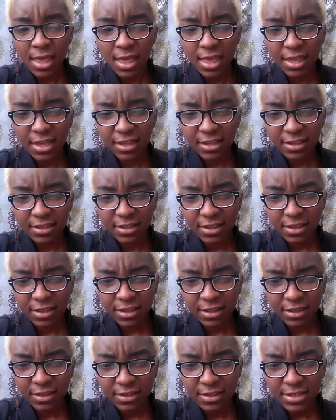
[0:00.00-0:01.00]
And
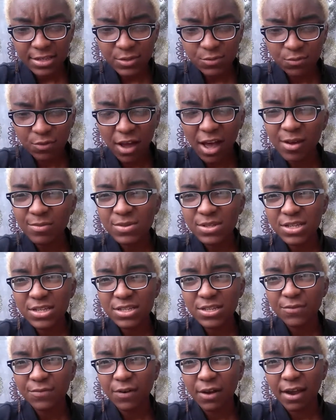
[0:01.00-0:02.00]
this robs
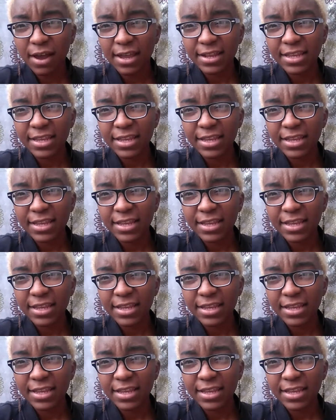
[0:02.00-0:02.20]
us of our